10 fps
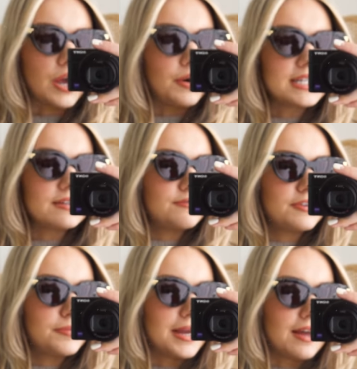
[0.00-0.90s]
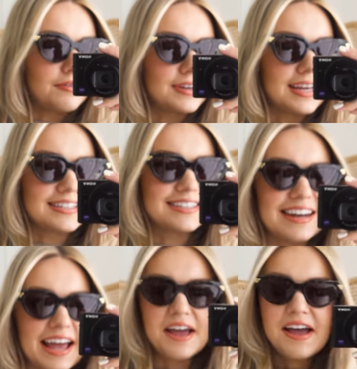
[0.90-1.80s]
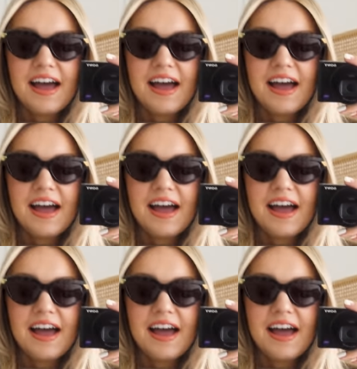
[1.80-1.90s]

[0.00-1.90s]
No, I didn't film my outfit yesterday.